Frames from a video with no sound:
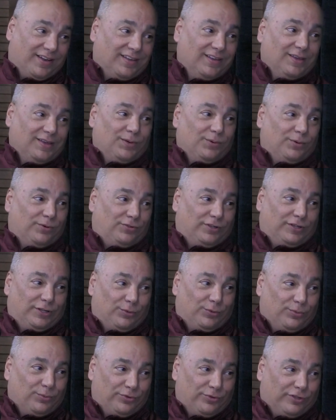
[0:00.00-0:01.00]
which
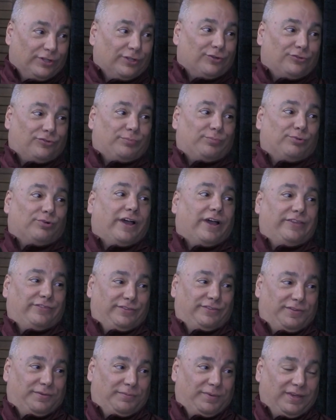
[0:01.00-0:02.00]
was a little surprising
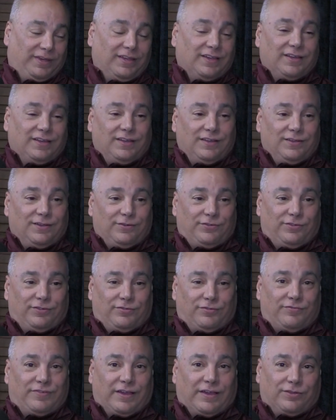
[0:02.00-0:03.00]
to me, because there's
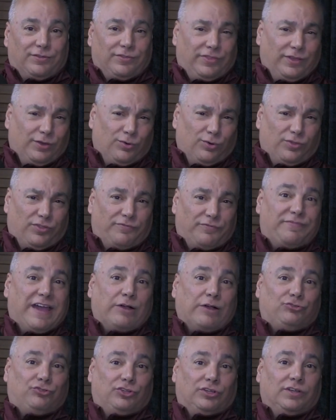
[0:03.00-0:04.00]
a thing called the
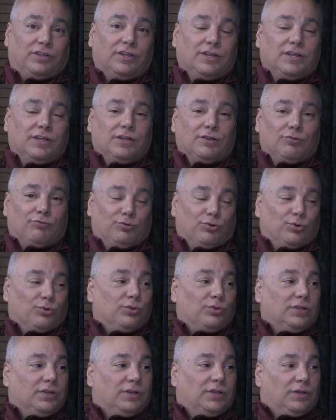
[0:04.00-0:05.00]
vouching
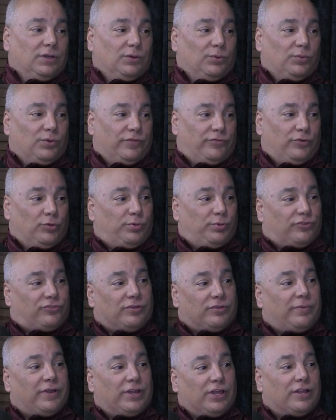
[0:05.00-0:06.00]
rule, where if you put
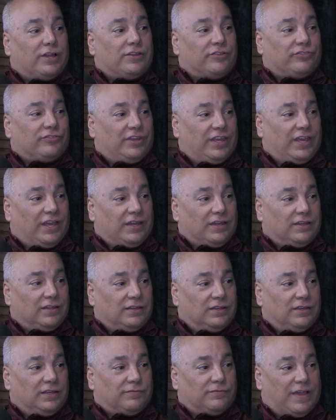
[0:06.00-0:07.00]
somebody on the stand,
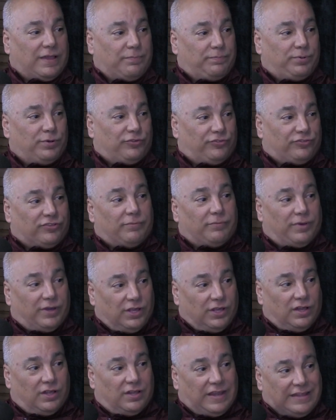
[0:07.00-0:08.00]
if I put somebody
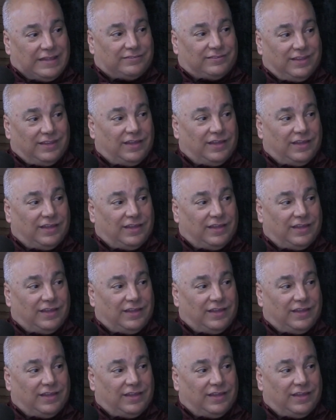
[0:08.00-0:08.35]
on that stand,